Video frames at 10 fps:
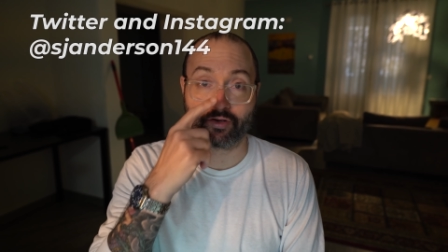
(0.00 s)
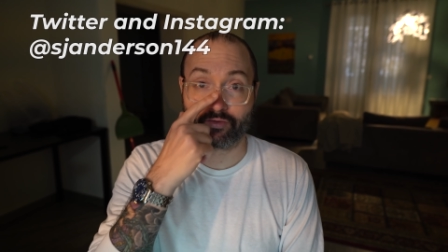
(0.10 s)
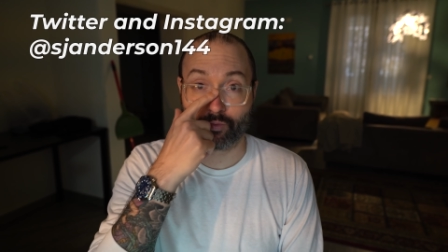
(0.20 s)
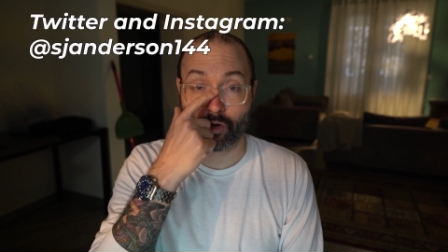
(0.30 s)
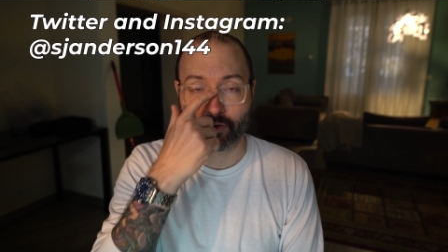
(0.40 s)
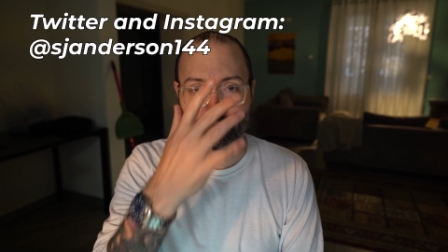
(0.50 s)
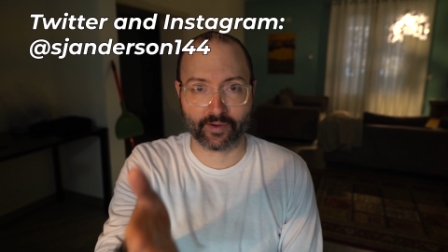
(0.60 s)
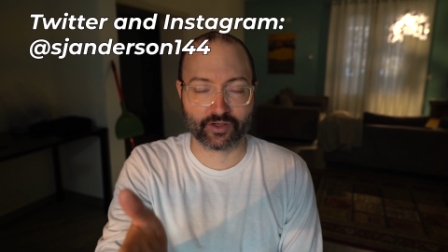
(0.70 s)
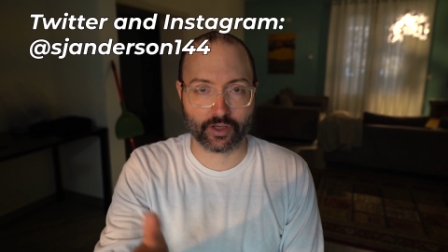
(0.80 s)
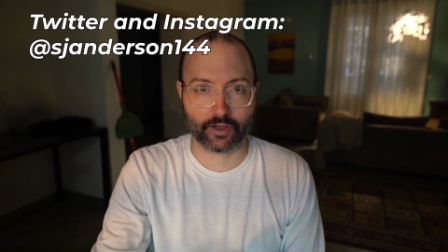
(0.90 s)
Anderson. Welcome to
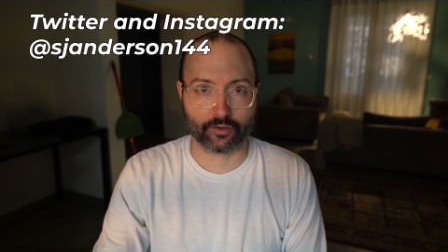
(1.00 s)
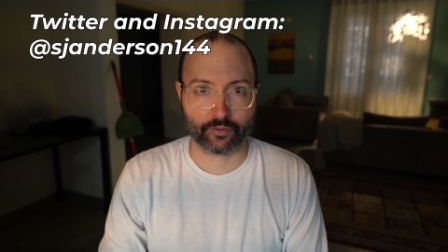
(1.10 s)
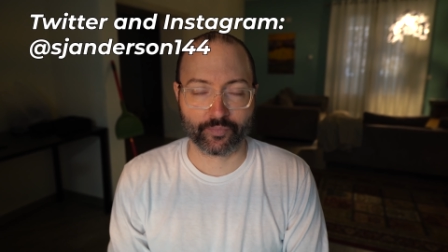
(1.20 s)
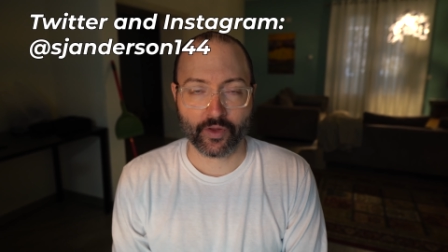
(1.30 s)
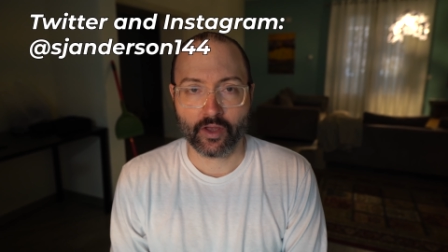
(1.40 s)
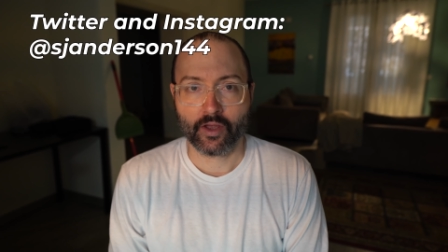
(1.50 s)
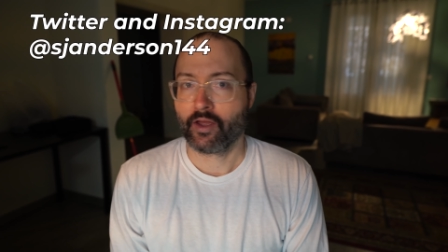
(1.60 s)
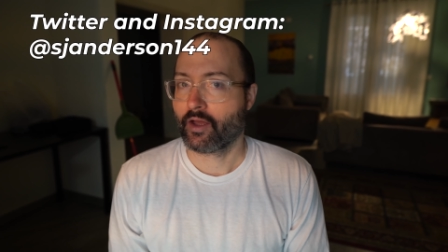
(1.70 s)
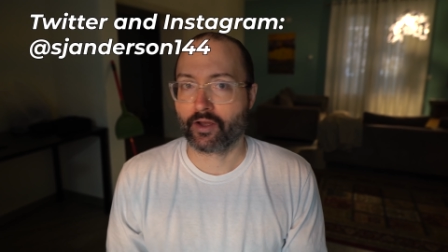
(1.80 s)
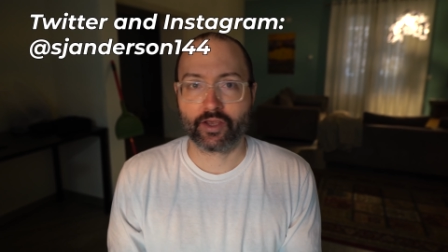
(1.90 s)
my channel.
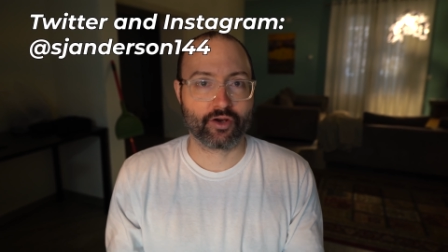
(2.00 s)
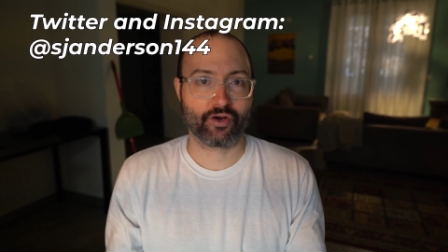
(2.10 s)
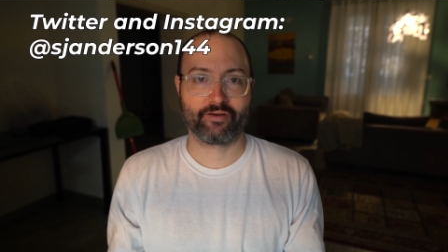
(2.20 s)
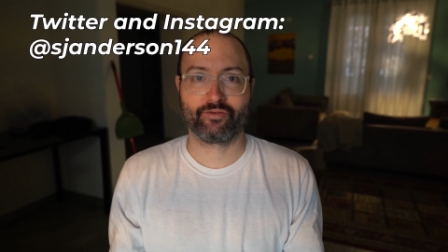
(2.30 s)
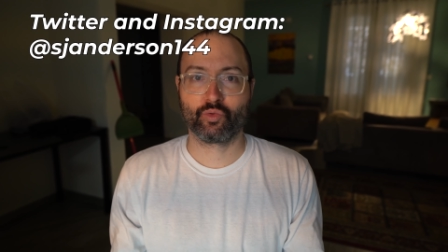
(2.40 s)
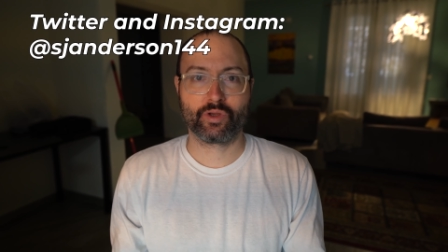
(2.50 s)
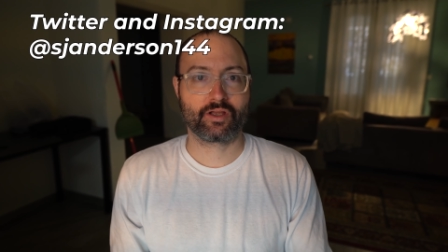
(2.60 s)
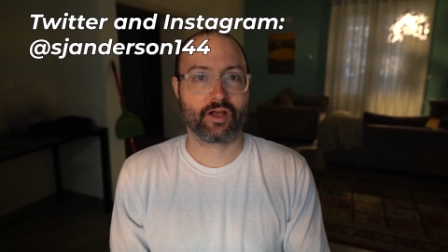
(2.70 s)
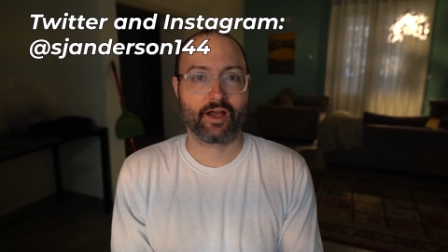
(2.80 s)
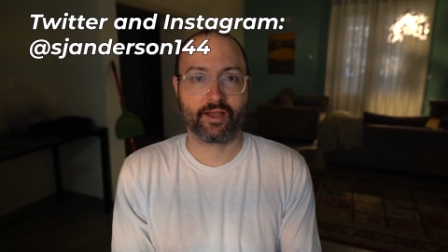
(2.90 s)
Here every
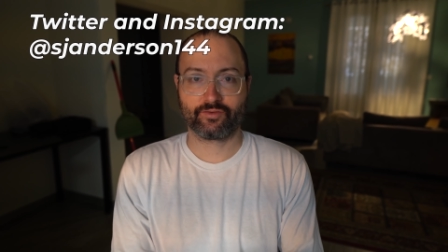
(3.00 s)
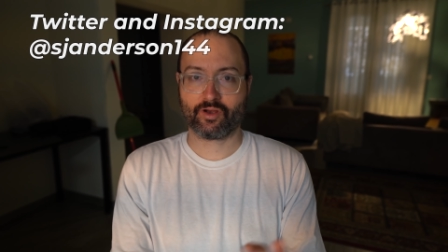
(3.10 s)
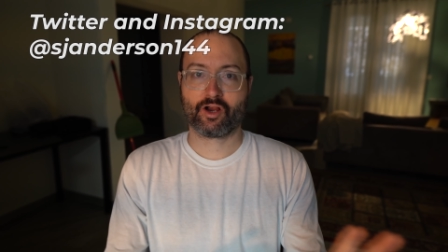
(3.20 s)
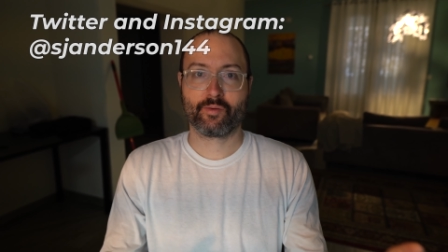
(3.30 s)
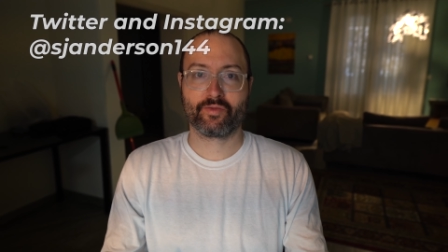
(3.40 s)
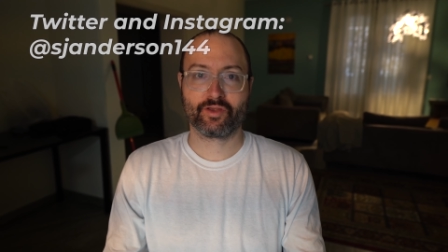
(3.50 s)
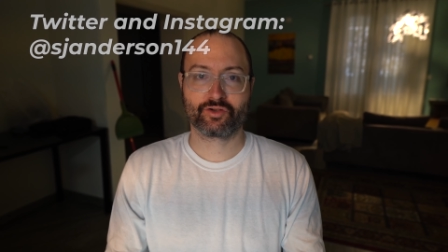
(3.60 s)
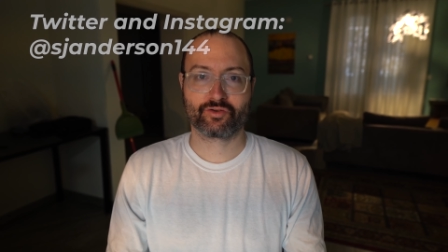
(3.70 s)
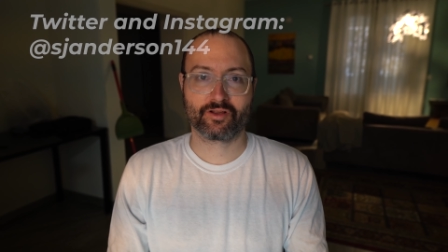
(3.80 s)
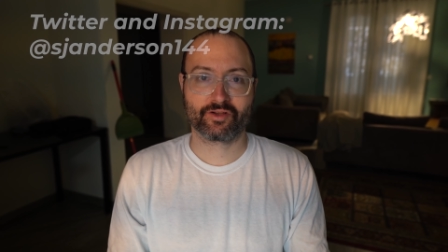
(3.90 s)
week I talk about the
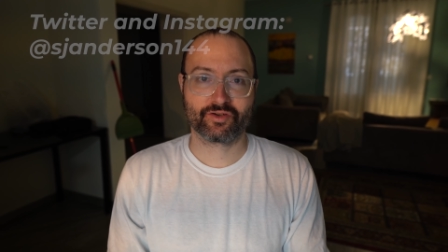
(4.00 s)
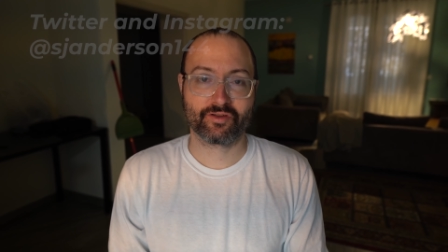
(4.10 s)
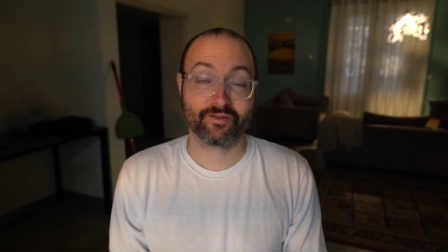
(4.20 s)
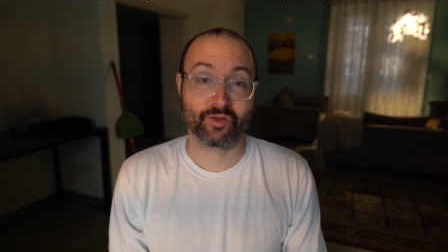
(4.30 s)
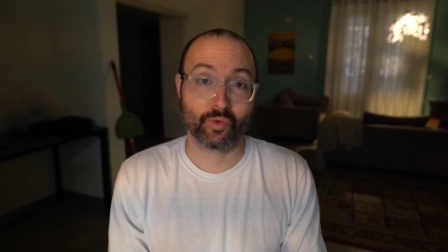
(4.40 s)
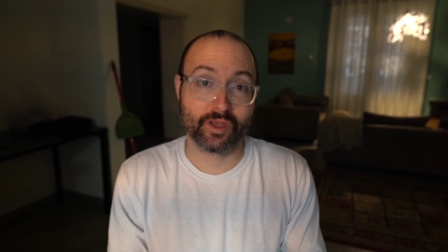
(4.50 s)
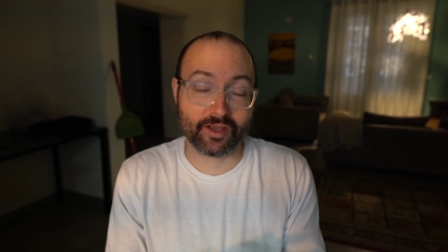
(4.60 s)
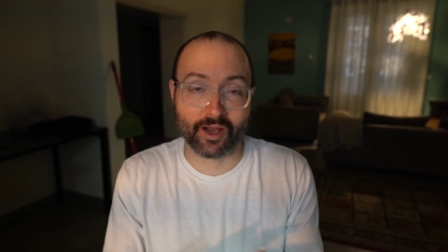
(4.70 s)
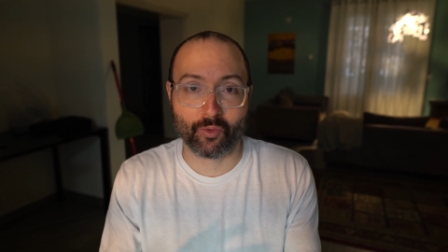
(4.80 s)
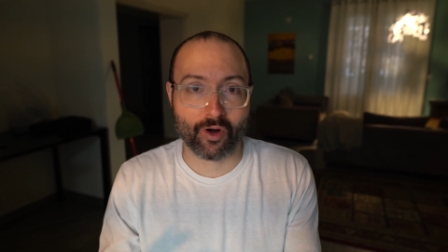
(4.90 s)
astrology of the
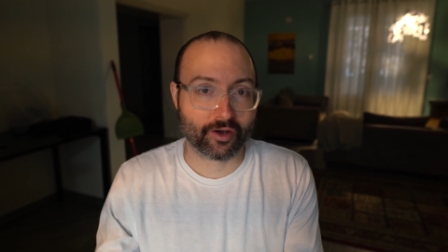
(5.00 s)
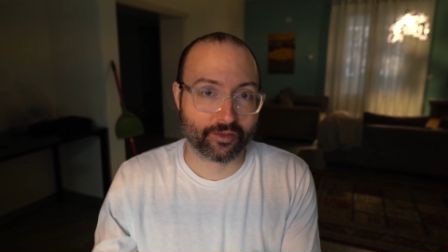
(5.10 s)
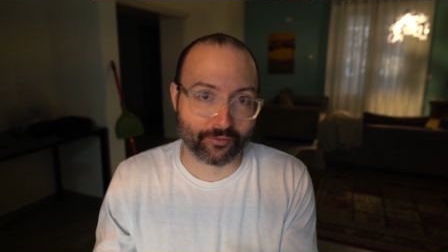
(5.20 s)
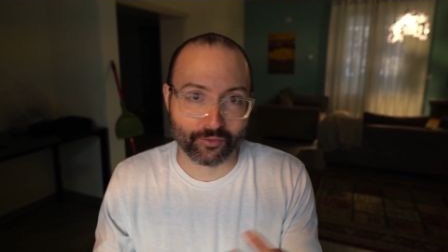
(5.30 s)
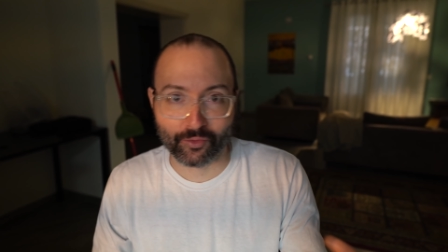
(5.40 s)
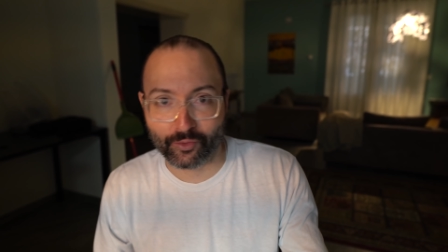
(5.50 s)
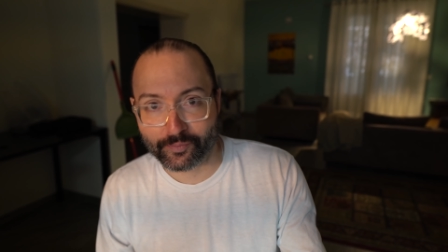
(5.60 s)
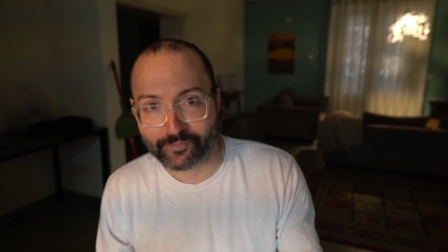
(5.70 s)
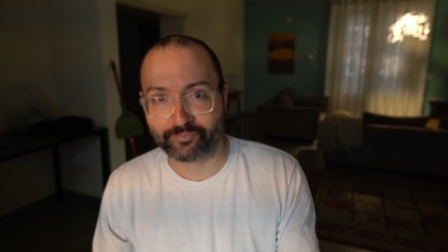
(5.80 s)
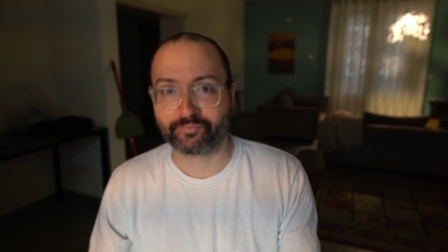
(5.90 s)
week. I walk
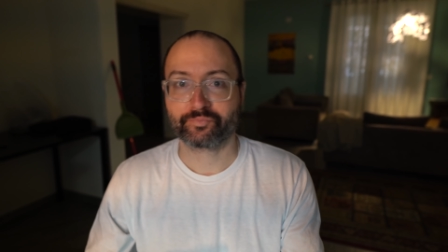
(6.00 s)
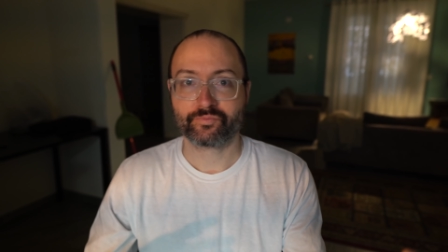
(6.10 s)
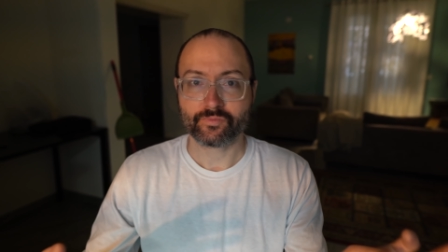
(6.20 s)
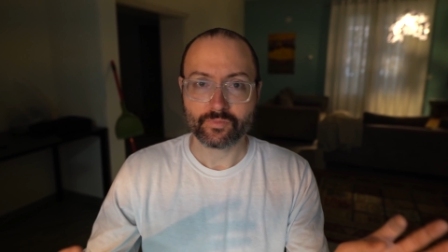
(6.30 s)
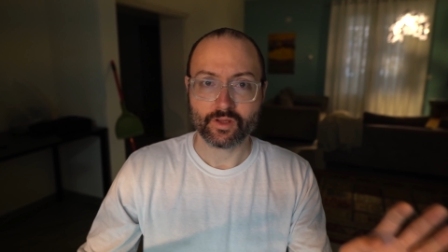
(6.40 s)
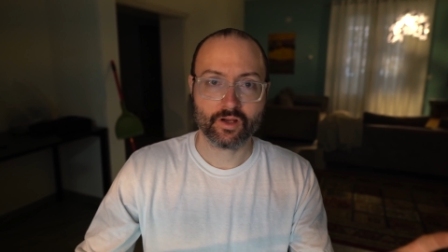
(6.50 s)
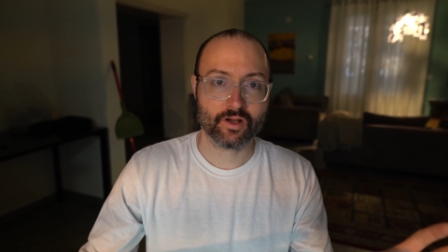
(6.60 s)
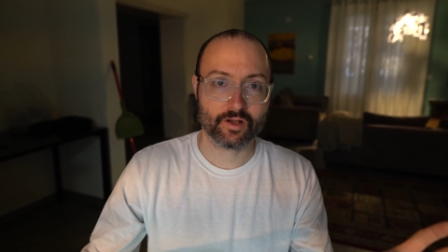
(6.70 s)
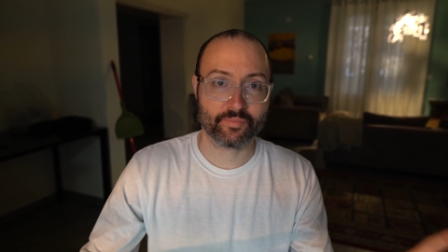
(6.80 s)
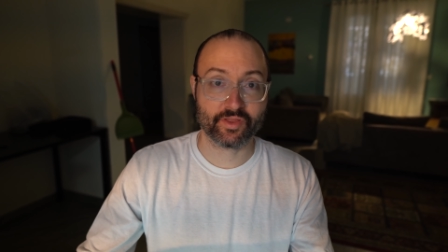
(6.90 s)
through
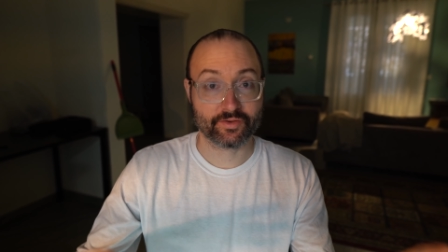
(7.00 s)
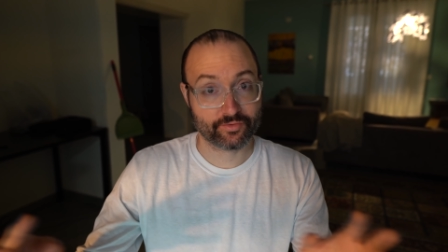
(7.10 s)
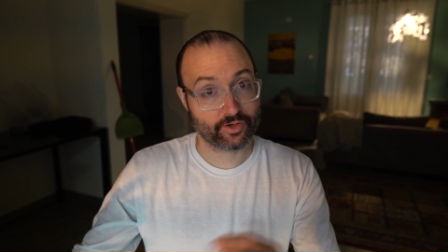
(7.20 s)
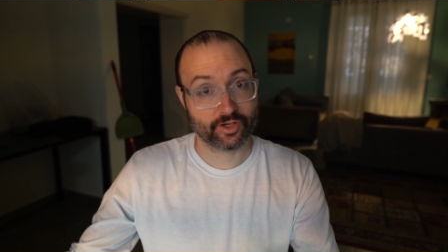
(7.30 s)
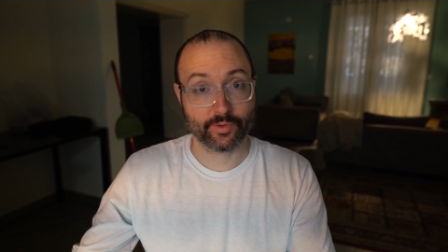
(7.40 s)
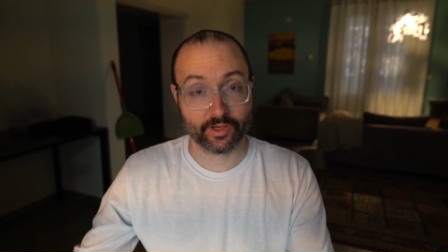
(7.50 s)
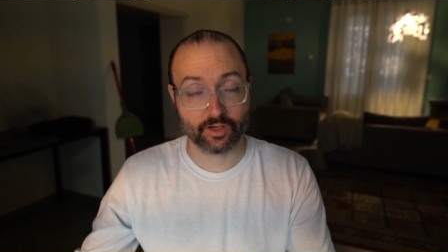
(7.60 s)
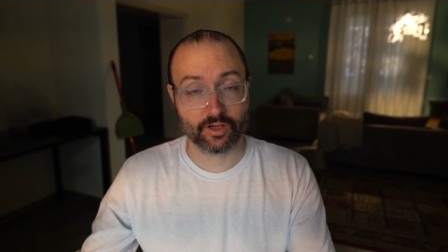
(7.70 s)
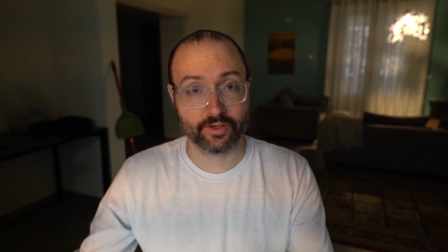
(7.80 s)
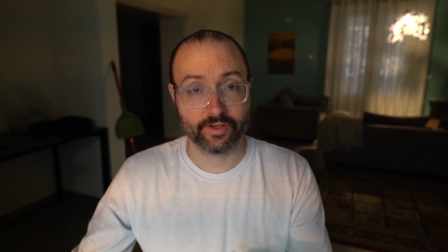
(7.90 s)
things that are going
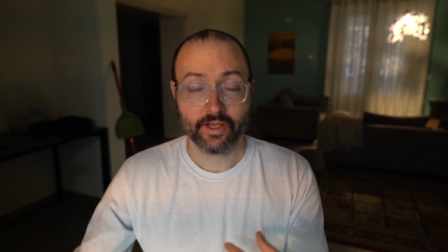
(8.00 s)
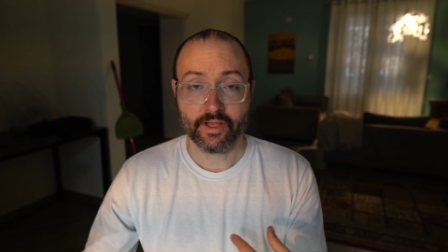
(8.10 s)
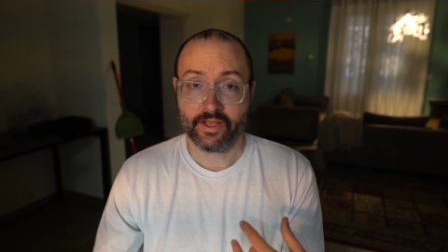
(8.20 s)
on